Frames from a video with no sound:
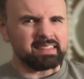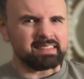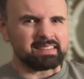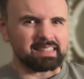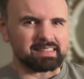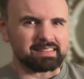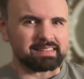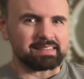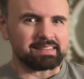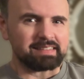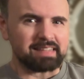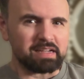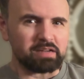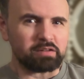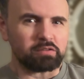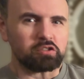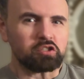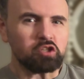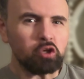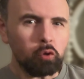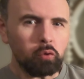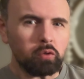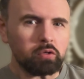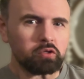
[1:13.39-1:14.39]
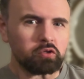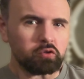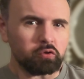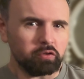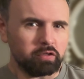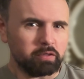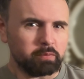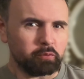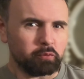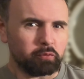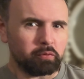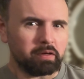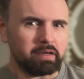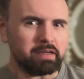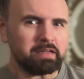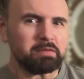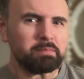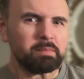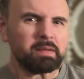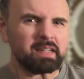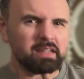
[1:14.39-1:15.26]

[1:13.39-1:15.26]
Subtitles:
Doesn't sound too enjoyable, right?